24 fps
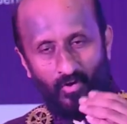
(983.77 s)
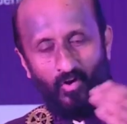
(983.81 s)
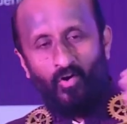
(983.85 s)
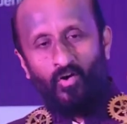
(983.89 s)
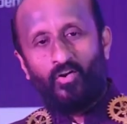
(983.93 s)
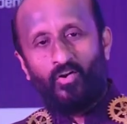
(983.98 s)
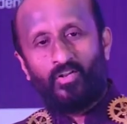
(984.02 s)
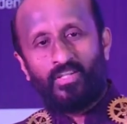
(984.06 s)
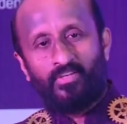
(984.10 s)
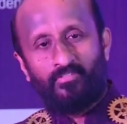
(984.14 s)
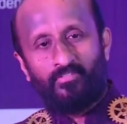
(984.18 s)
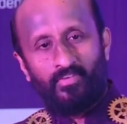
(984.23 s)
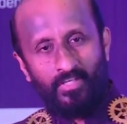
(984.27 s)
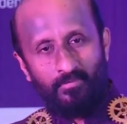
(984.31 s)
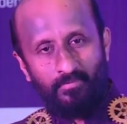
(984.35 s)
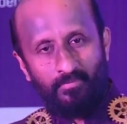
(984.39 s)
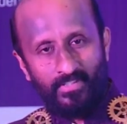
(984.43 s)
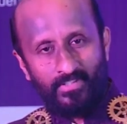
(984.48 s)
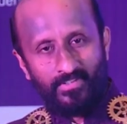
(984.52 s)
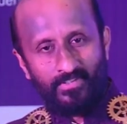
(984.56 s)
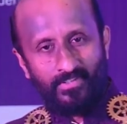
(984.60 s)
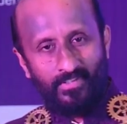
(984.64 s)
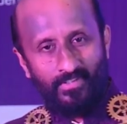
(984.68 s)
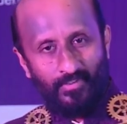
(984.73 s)
all the very
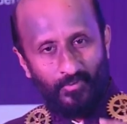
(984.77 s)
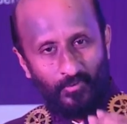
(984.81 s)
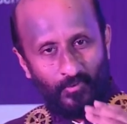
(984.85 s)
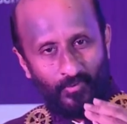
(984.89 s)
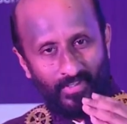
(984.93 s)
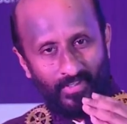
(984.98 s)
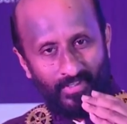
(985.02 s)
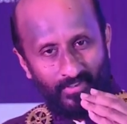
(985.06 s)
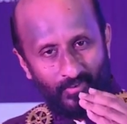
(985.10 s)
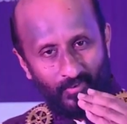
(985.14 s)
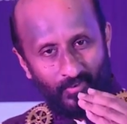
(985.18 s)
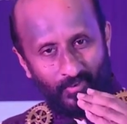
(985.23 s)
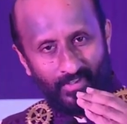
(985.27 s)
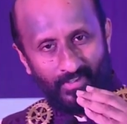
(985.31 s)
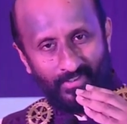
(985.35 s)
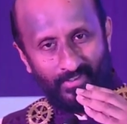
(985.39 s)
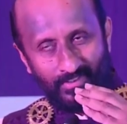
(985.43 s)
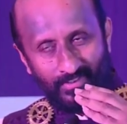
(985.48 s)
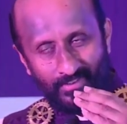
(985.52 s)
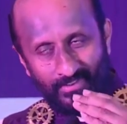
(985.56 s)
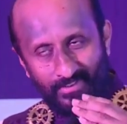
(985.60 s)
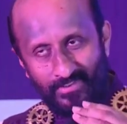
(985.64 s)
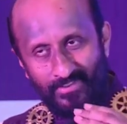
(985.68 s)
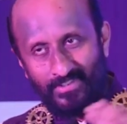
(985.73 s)
best. You
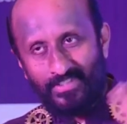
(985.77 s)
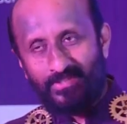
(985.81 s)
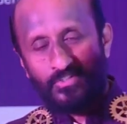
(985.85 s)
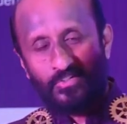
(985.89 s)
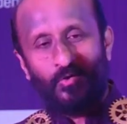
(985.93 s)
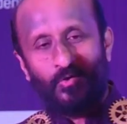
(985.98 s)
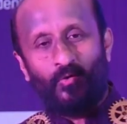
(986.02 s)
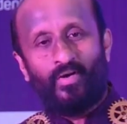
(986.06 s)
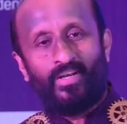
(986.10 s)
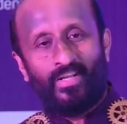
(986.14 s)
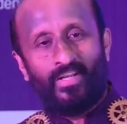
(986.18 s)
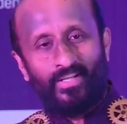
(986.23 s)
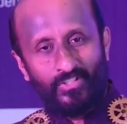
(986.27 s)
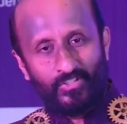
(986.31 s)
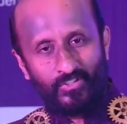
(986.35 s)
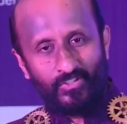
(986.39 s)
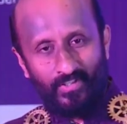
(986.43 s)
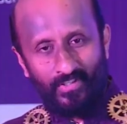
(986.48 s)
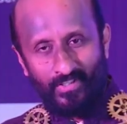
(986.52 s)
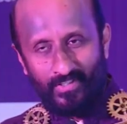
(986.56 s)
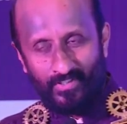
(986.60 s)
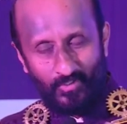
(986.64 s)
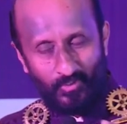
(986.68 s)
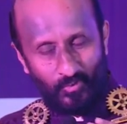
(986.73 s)
can just go and
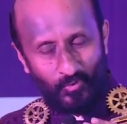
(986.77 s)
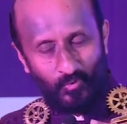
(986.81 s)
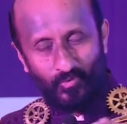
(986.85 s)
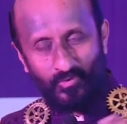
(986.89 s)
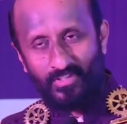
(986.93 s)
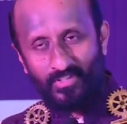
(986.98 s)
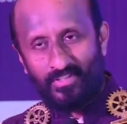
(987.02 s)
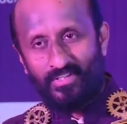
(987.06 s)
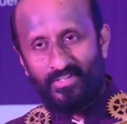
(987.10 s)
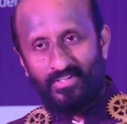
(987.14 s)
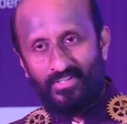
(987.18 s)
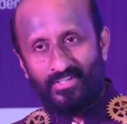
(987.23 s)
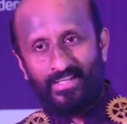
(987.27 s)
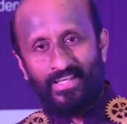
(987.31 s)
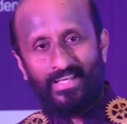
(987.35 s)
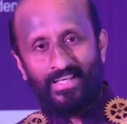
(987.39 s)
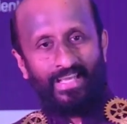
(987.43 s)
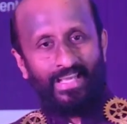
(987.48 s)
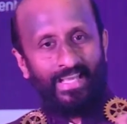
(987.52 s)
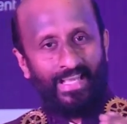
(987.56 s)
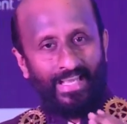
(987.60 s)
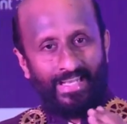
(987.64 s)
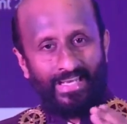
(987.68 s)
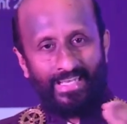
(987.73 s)
enjoy. Don't
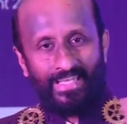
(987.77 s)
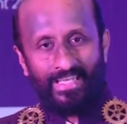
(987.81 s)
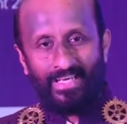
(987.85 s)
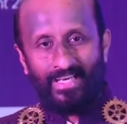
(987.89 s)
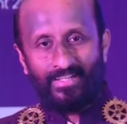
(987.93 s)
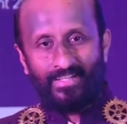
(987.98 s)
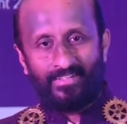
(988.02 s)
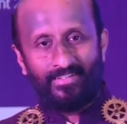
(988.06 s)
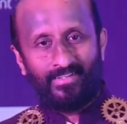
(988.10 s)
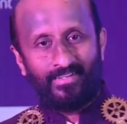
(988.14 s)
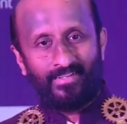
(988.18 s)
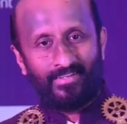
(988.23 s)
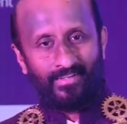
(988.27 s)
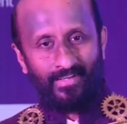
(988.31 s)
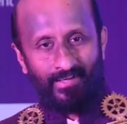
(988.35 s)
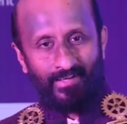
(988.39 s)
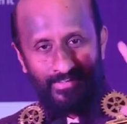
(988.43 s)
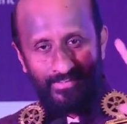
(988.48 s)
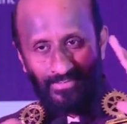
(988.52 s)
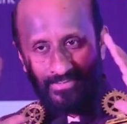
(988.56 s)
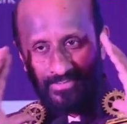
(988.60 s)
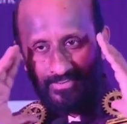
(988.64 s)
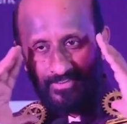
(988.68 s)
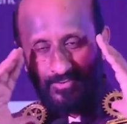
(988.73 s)
take any other
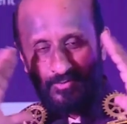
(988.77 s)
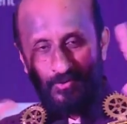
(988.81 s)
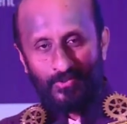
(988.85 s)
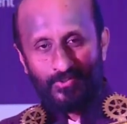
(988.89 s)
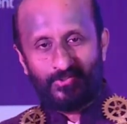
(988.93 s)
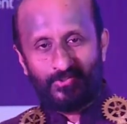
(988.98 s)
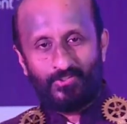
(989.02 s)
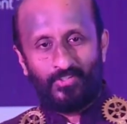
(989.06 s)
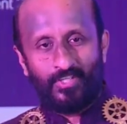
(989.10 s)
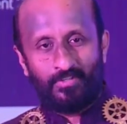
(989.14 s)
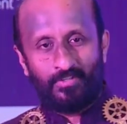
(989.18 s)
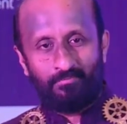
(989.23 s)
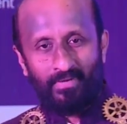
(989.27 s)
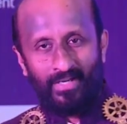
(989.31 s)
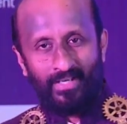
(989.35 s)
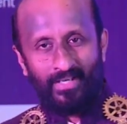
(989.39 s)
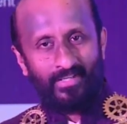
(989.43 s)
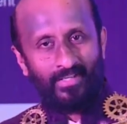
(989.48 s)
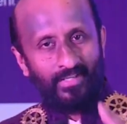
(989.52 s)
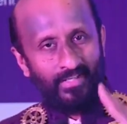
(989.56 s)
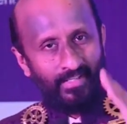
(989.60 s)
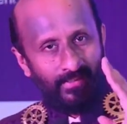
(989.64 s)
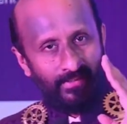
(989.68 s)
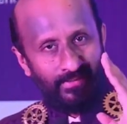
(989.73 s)
thoughts in your
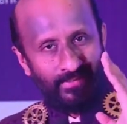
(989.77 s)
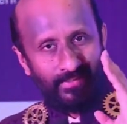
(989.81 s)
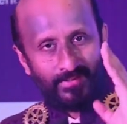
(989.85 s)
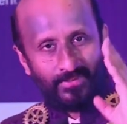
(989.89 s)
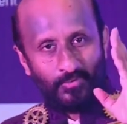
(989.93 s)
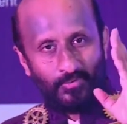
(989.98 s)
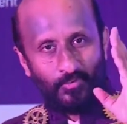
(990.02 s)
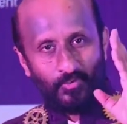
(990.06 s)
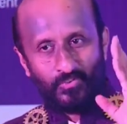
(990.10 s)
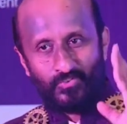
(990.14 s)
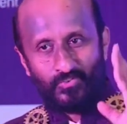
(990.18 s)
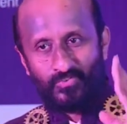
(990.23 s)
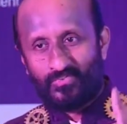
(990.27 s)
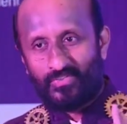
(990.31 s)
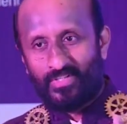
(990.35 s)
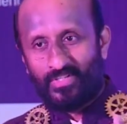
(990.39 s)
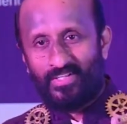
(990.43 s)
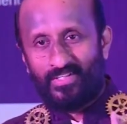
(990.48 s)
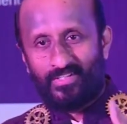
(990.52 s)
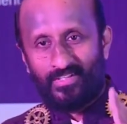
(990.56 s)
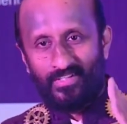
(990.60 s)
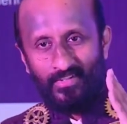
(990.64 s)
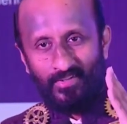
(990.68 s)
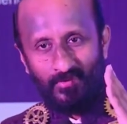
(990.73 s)
mind. Just go
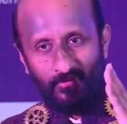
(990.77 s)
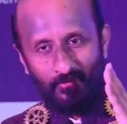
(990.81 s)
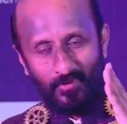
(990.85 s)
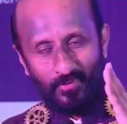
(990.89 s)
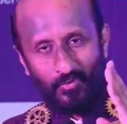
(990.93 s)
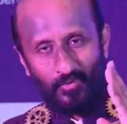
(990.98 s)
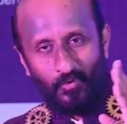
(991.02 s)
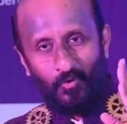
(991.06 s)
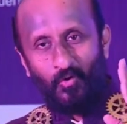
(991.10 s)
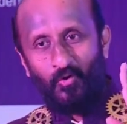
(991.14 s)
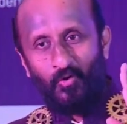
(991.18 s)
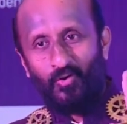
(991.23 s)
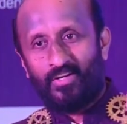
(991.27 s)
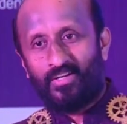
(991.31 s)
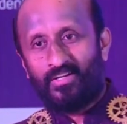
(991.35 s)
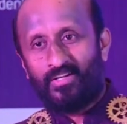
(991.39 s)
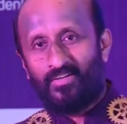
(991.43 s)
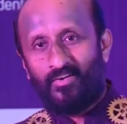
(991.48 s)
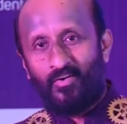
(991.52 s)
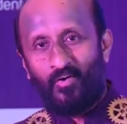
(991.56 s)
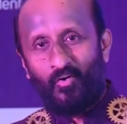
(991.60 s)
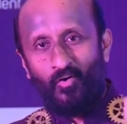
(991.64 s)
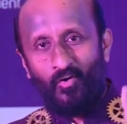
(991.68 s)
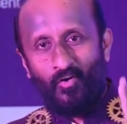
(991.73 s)
straight with
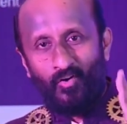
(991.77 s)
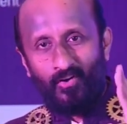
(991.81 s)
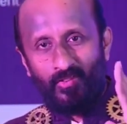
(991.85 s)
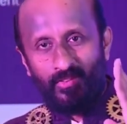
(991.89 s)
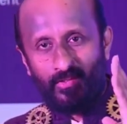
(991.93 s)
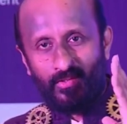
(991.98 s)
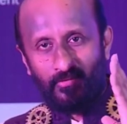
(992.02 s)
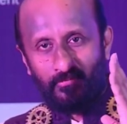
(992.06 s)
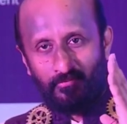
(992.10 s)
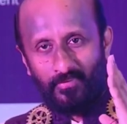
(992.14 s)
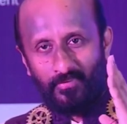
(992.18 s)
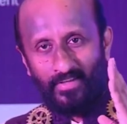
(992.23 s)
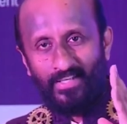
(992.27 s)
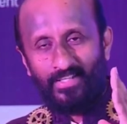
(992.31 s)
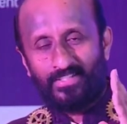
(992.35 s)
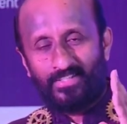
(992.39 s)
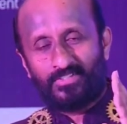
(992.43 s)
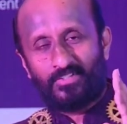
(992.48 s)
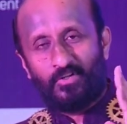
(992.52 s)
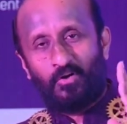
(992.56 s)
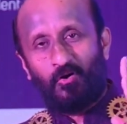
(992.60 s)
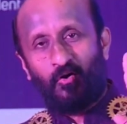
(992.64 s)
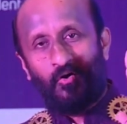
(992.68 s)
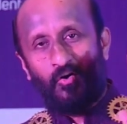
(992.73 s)
all the
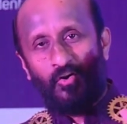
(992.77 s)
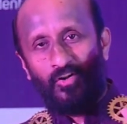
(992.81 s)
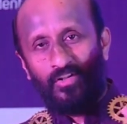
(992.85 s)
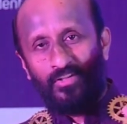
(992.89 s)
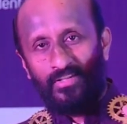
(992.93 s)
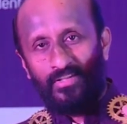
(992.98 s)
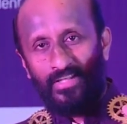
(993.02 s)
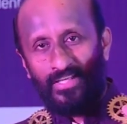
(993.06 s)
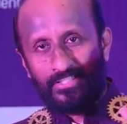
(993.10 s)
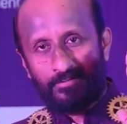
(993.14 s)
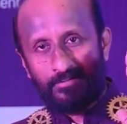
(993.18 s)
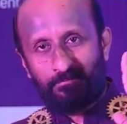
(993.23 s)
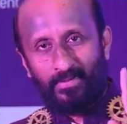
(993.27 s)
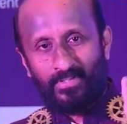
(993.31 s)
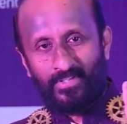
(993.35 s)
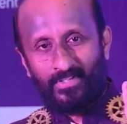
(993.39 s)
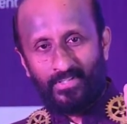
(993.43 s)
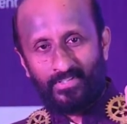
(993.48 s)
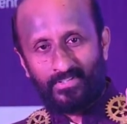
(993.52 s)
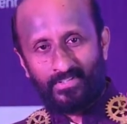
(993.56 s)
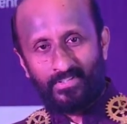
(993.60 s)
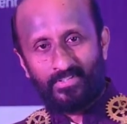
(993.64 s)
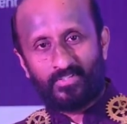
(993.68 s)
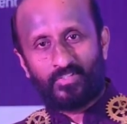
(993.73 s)
feelings, all the
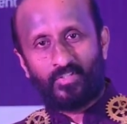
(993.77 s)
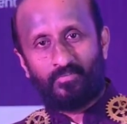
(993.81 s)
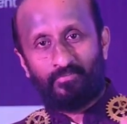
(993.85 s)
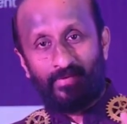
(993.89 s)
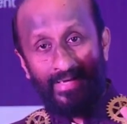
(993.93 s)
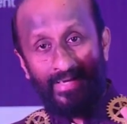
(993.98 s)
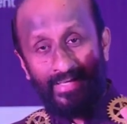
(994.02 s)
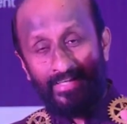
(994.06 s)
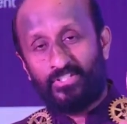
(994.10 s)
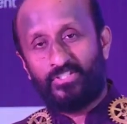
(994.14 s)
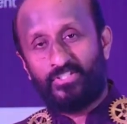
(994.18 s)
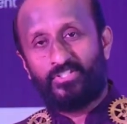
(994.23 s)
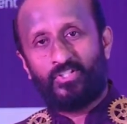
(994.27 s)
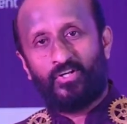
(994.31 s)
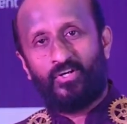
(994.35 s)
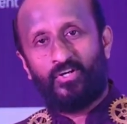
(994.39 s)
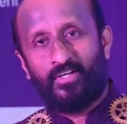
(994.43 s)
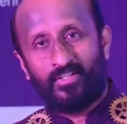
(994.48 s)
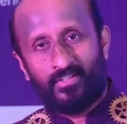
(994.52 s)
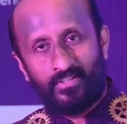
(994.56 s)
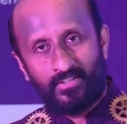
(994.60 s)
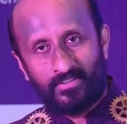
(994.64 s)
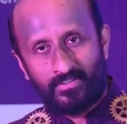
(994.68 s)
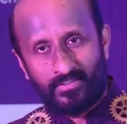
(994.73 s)
expectations of
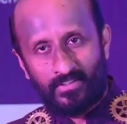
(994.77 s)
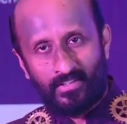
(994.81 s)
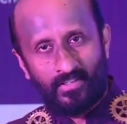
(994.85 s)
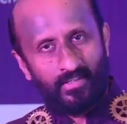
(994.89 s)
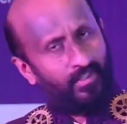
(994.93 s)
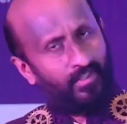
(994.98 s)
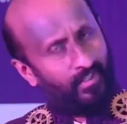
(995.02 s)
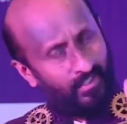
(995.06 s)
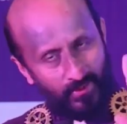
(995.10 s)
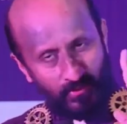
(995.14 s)
enjoying this year.